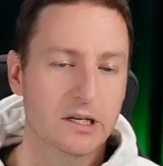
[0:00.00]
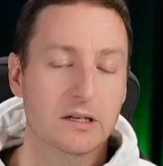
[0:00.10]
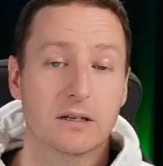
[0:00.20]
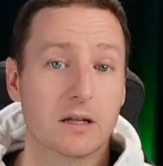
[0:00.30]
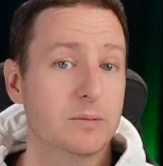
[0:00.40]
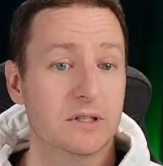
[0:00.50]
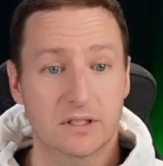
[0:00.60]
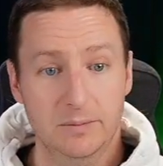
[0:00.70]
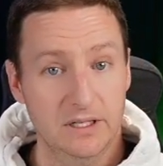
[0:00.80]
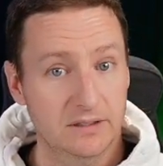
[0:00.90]

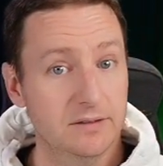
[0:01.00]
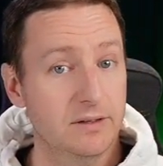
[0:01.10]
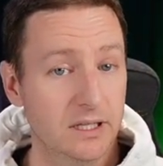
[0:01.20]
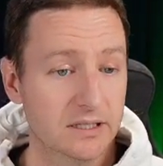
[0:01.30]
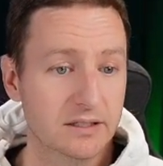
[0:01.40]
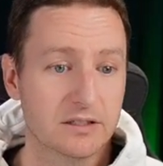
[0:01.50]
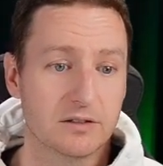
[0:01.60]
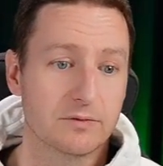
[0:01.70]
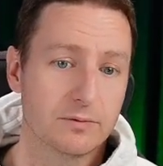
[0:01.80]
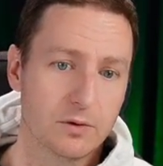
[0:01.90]
.bicep is the file
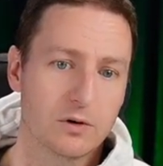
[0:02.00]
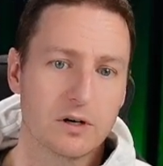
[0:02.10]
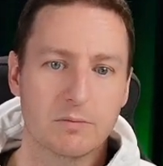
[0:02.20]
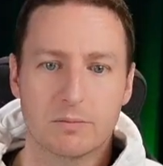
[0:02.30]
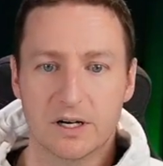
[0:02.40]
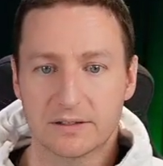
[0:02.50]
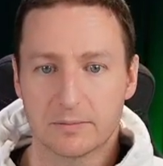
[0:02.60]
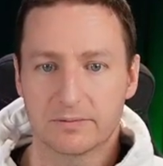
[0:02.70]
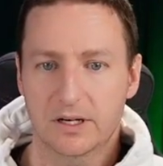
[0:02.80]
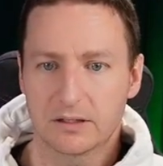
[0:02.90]
extension for Bicep
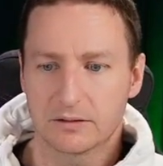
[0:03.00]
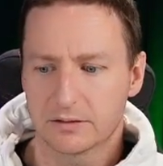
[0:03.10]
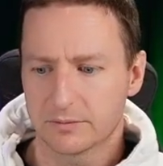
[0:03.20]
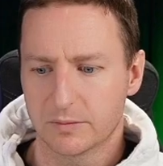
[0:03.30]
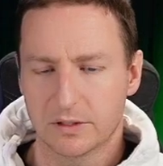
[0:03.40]
files.